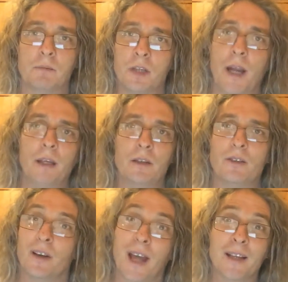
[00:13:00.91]
changes
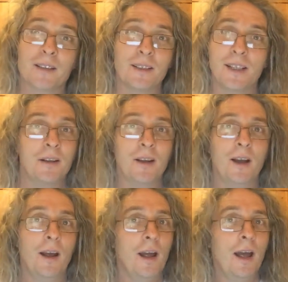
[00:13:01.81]
that actually
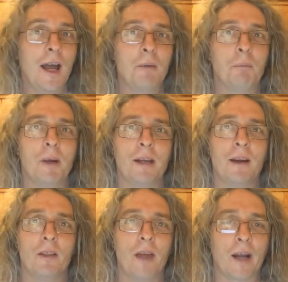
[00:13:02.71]
hadn't
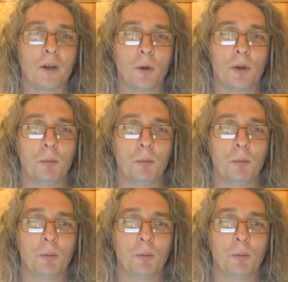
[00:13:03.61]
been that good a